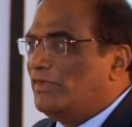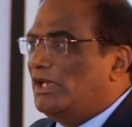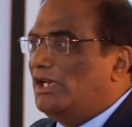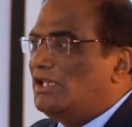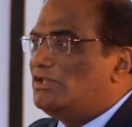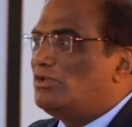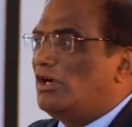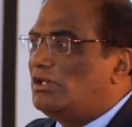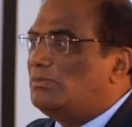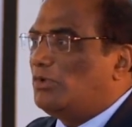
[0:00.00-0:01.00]
It is
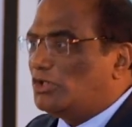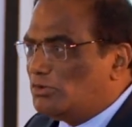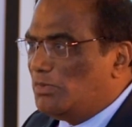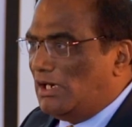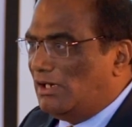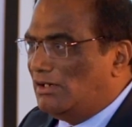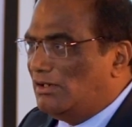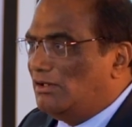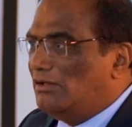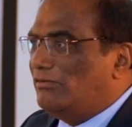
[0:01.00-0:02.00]
not possible
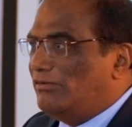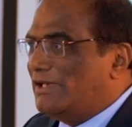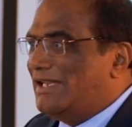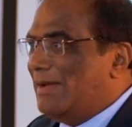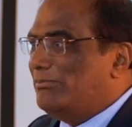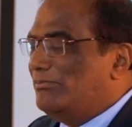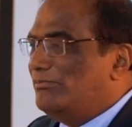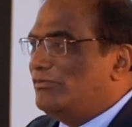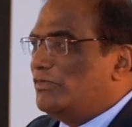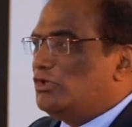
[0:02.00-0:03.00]
for them
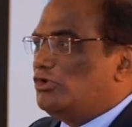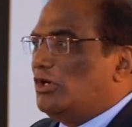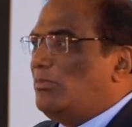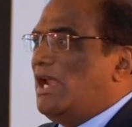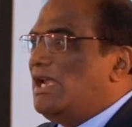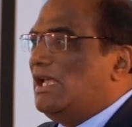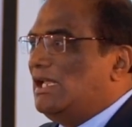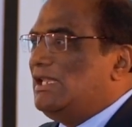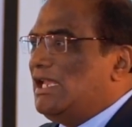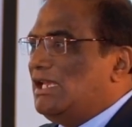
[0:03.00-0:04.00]
to remain
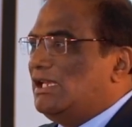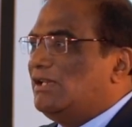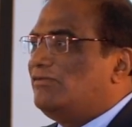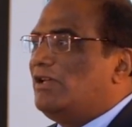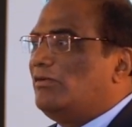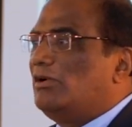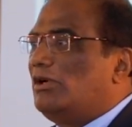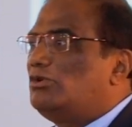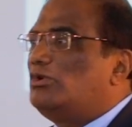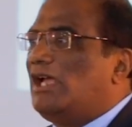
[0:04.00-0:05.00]
healthy if they were
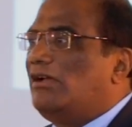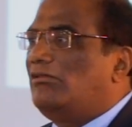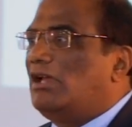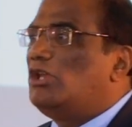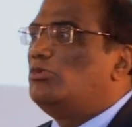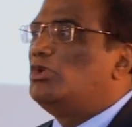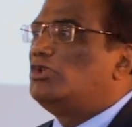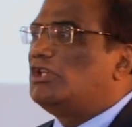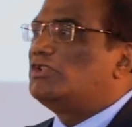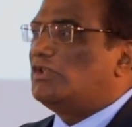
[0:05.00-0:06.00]
not to have an
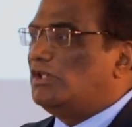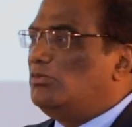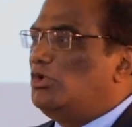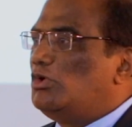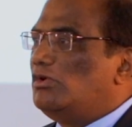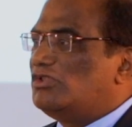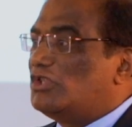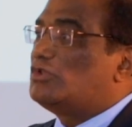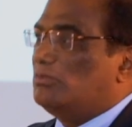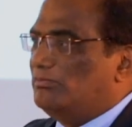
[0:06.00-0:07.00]
immune
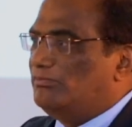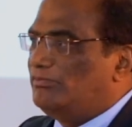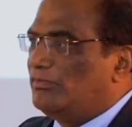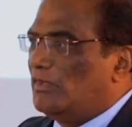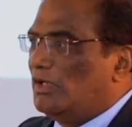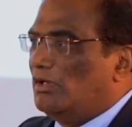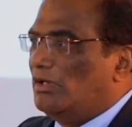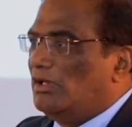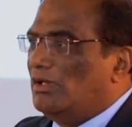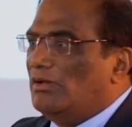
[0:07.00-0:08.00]
system.
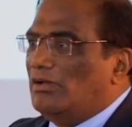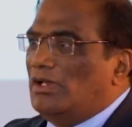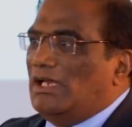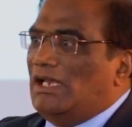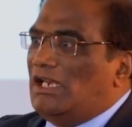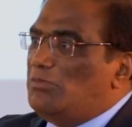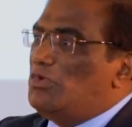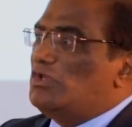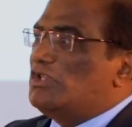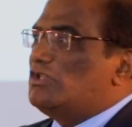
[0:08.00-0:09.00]
An
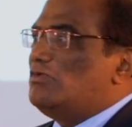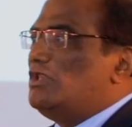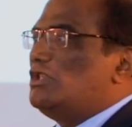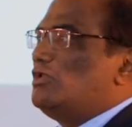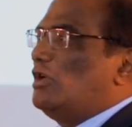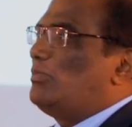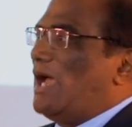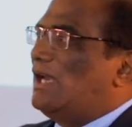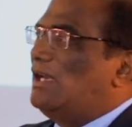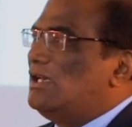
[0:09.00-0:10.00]
immune system which is not
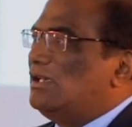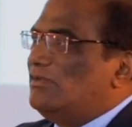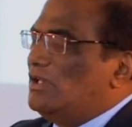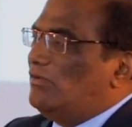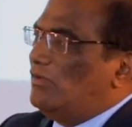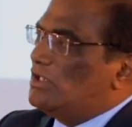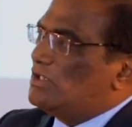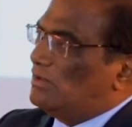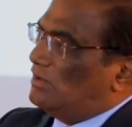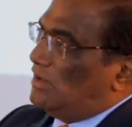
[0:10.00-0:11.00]
parallel, which
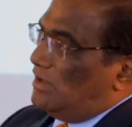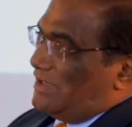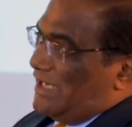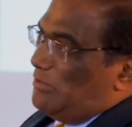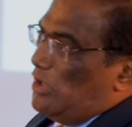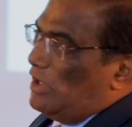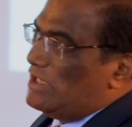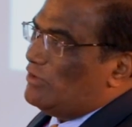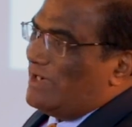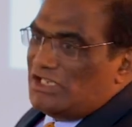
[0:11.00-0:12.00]
the
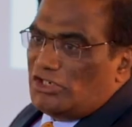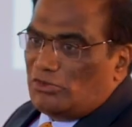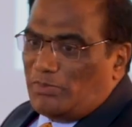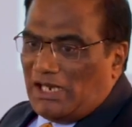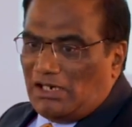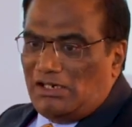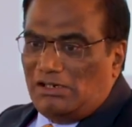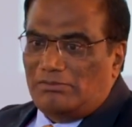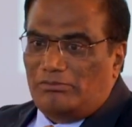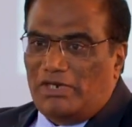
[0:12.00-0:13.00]
terminology wise it is parallel,
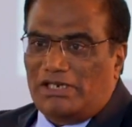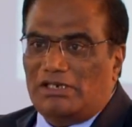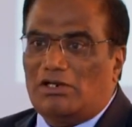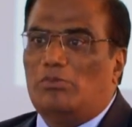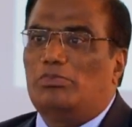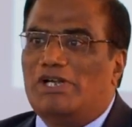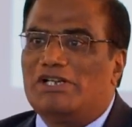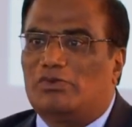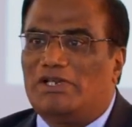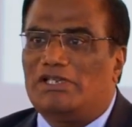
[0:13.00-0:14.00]
but the
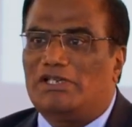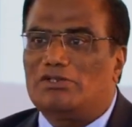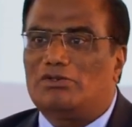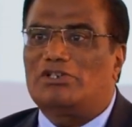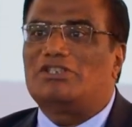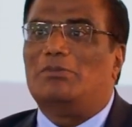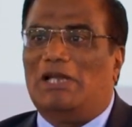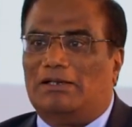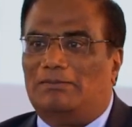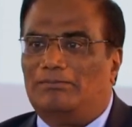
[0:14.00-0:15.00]
components wise it is not similar.